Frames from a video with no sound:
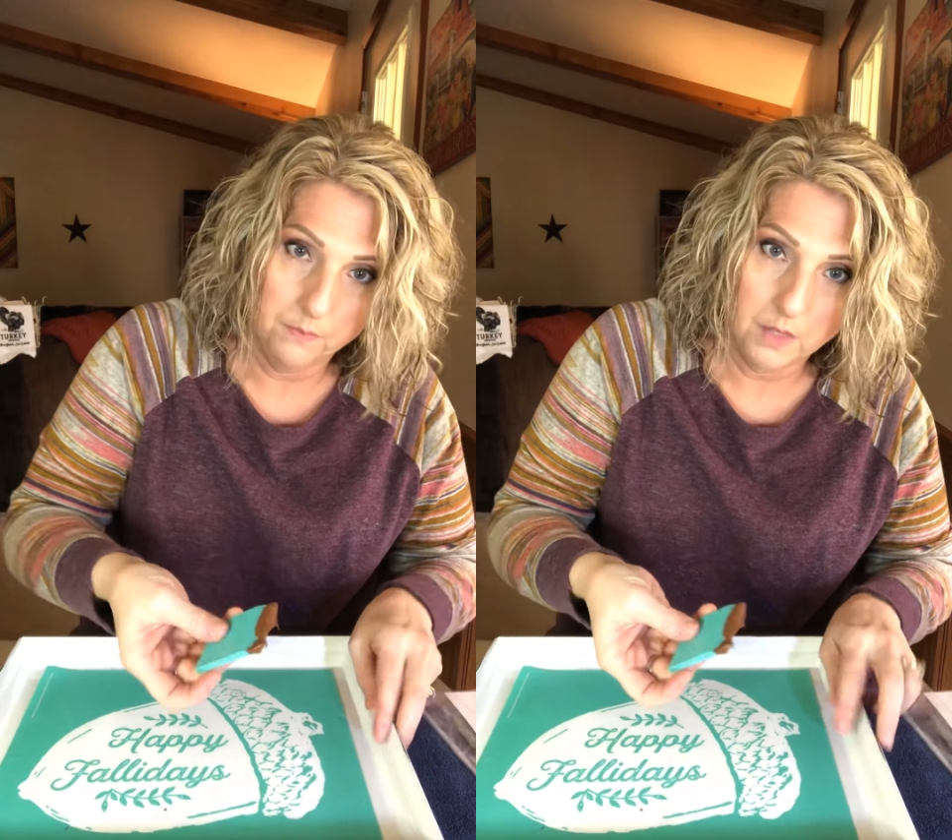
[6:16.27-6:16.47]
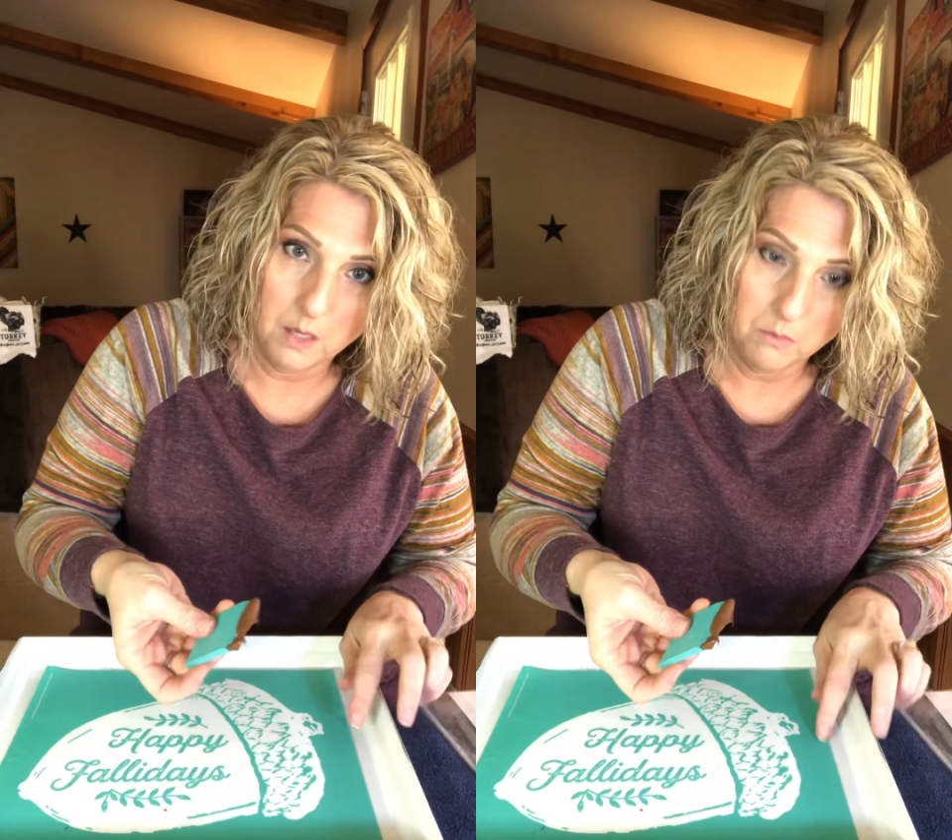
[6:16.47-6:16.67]

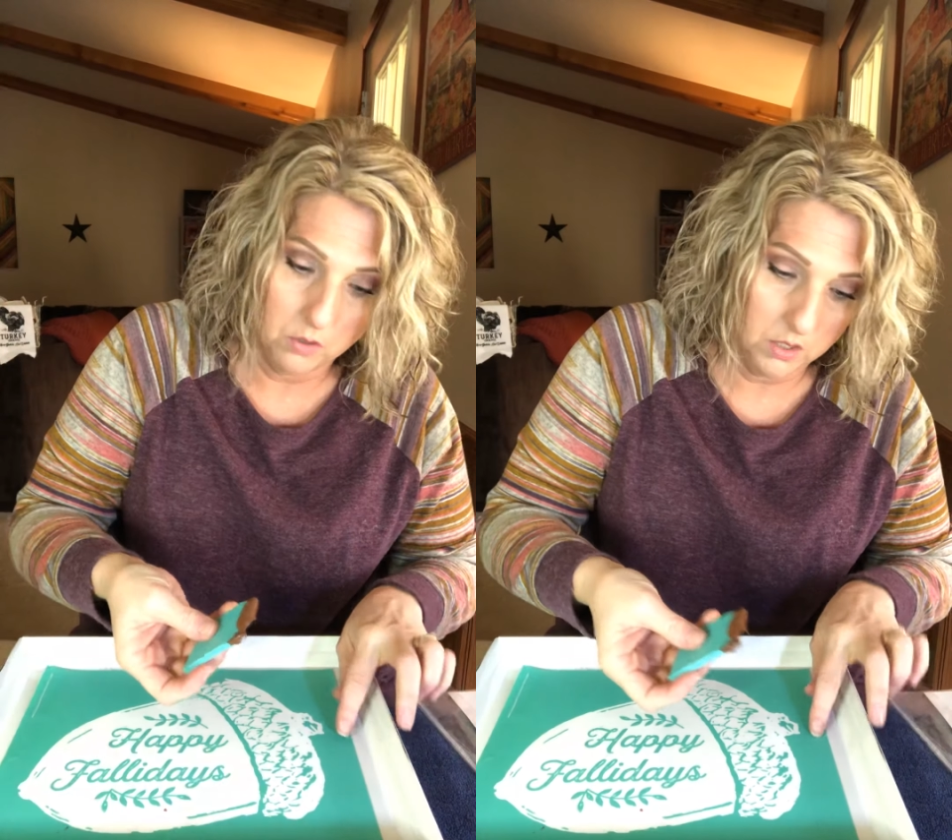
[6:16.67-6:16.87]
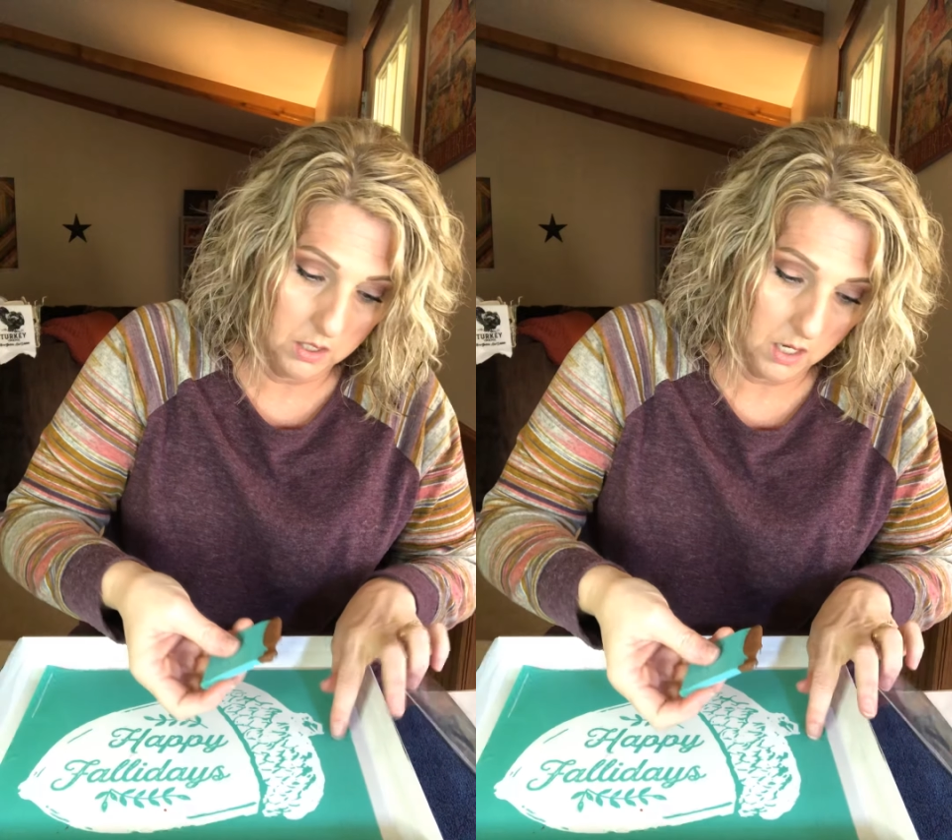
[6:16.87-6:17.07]
and I'm doing
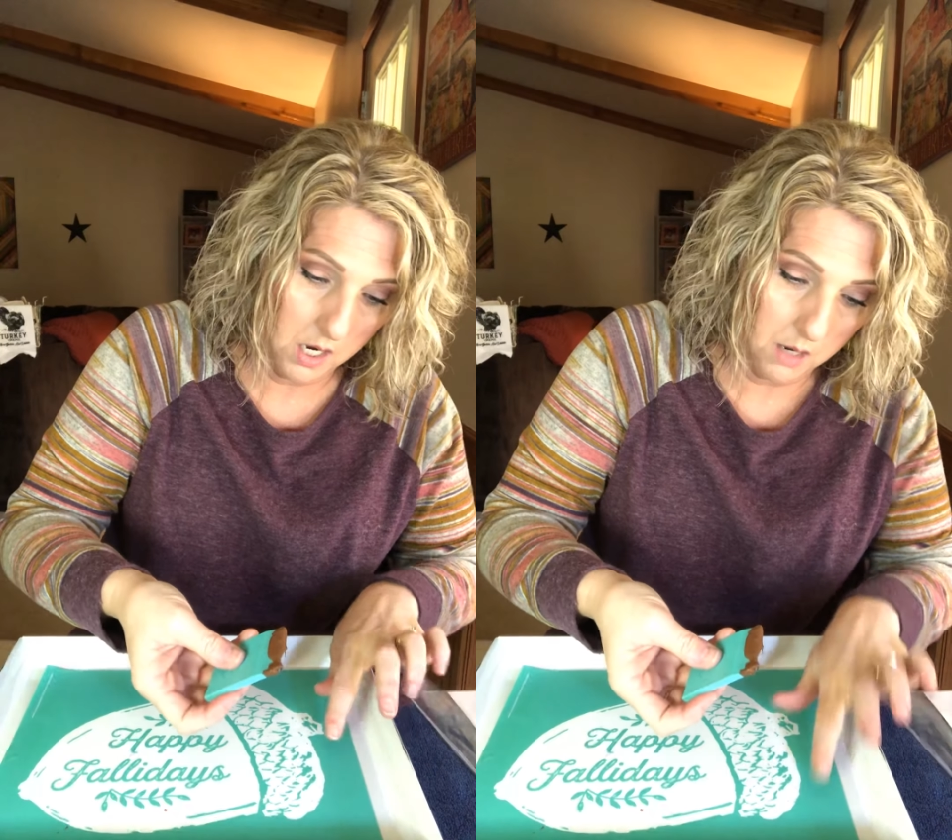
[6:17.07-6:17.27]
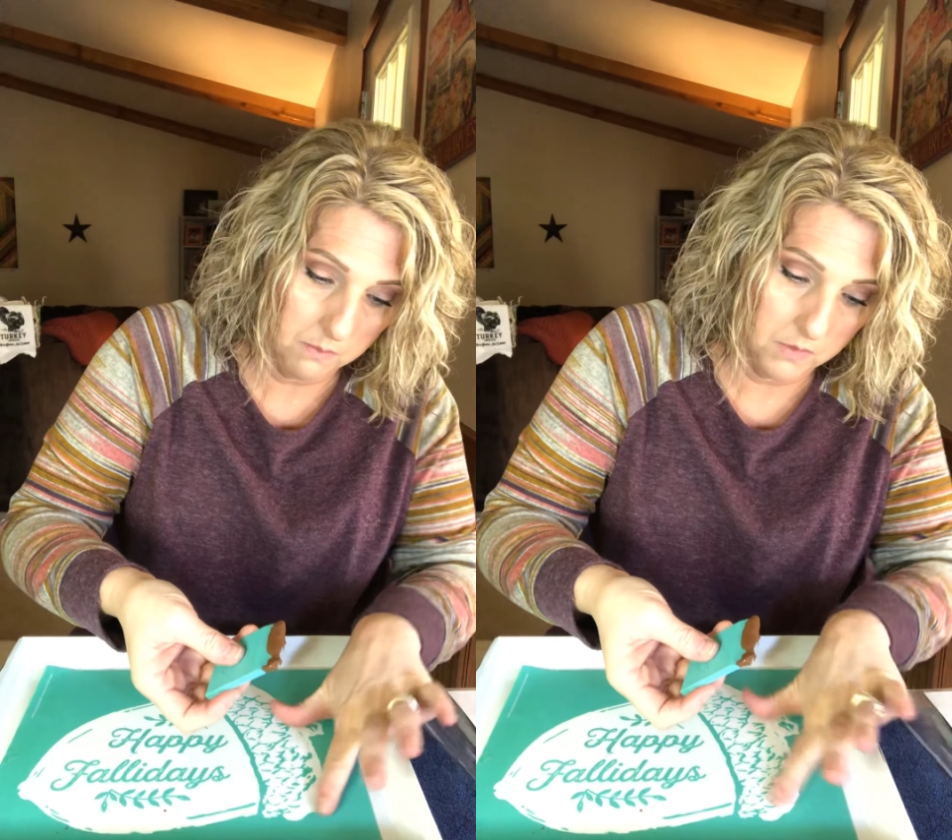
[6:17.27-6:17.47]
the
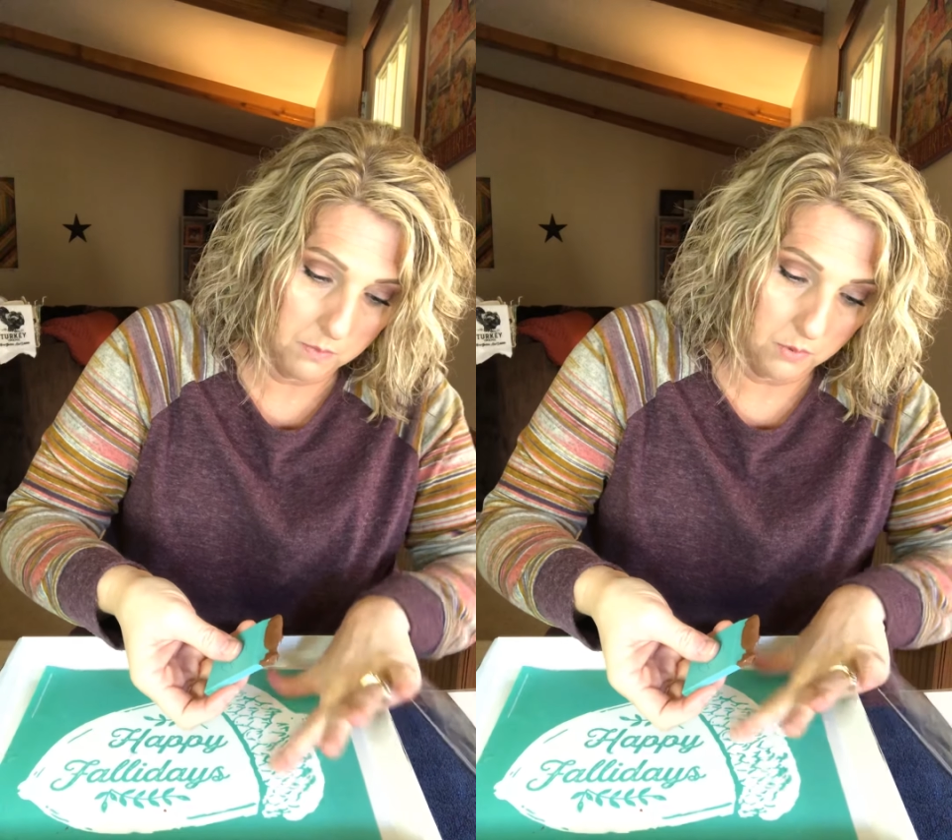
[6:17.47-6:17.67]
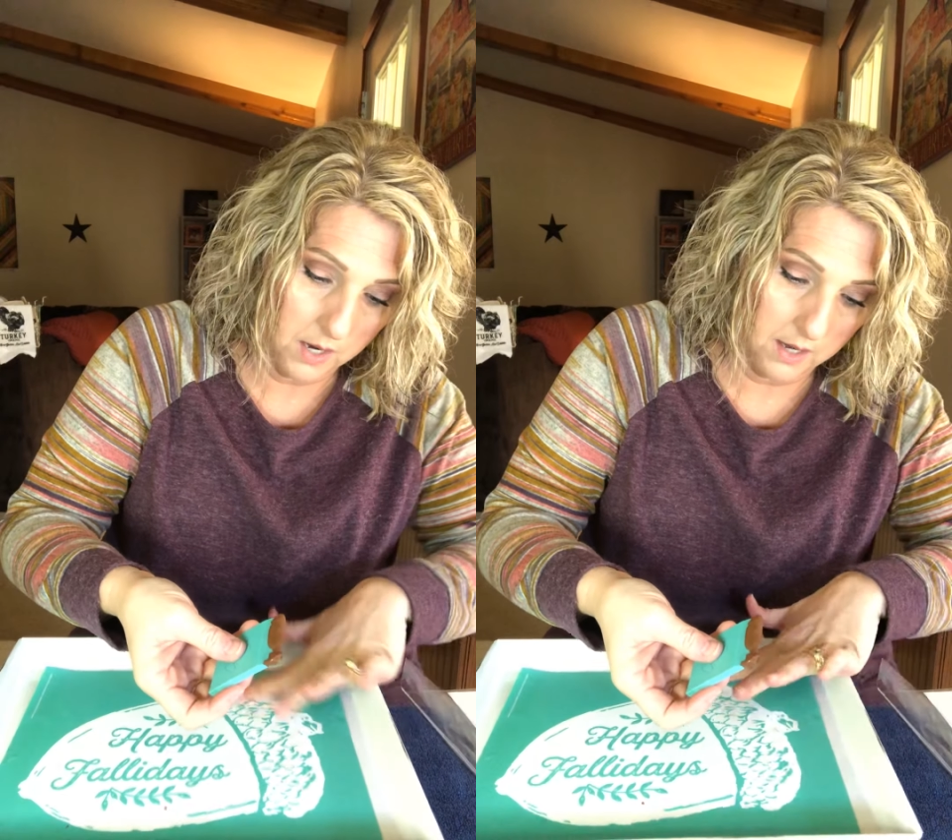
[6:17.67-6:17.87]
top, the
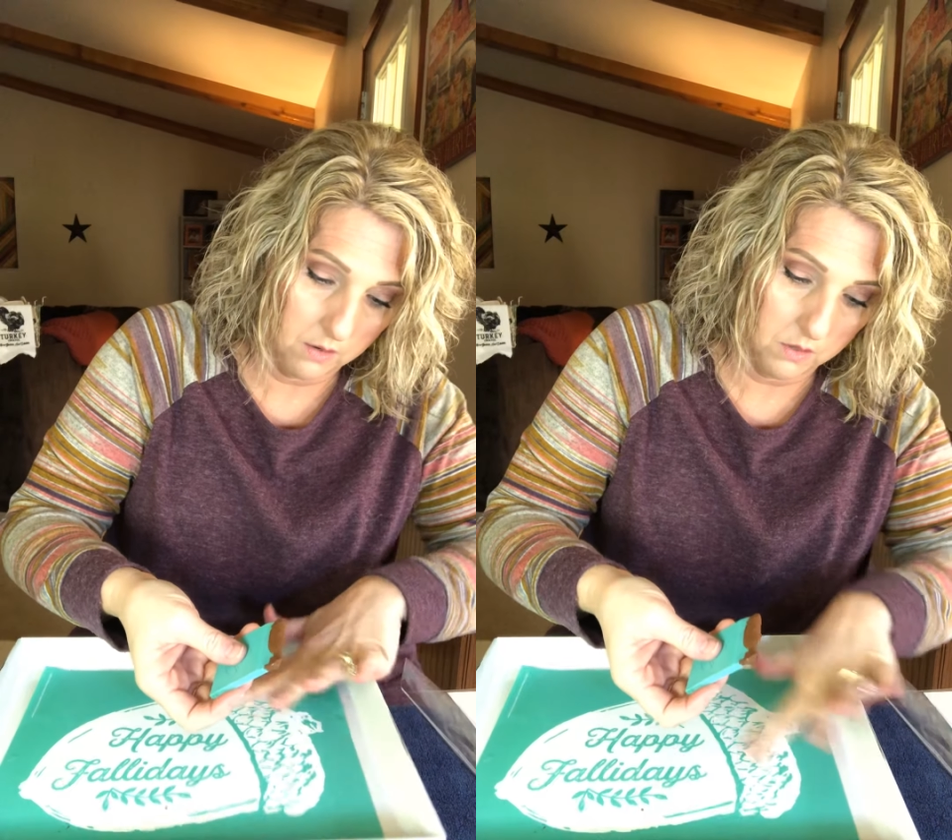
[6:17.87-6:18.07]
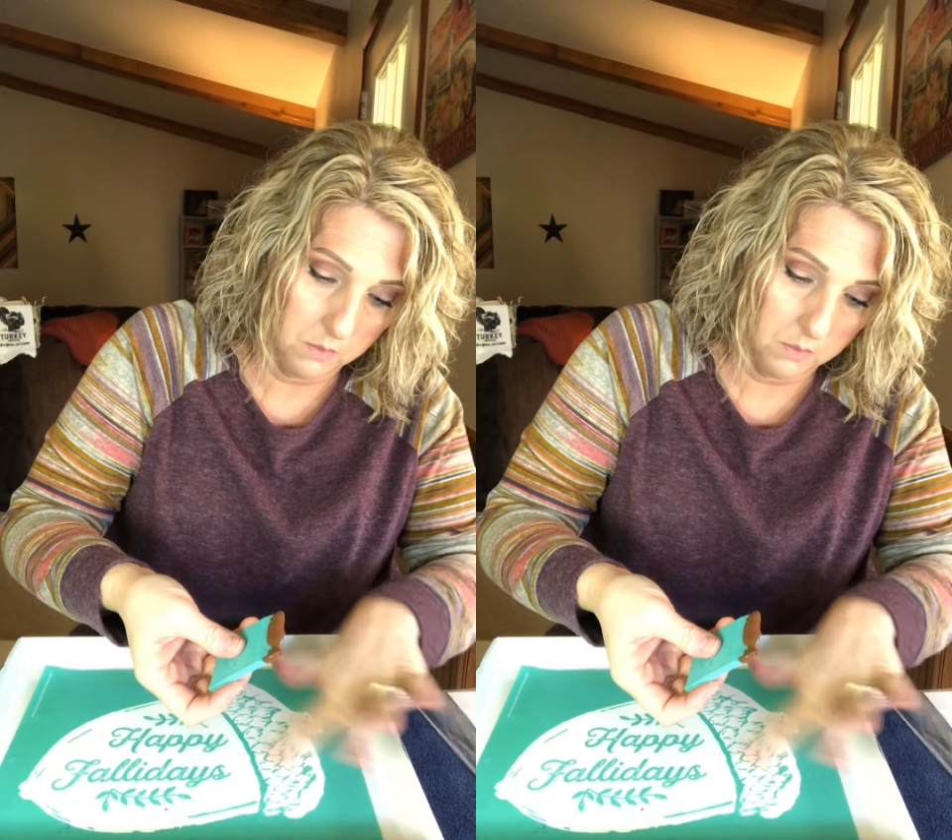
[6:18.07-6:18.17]
brown up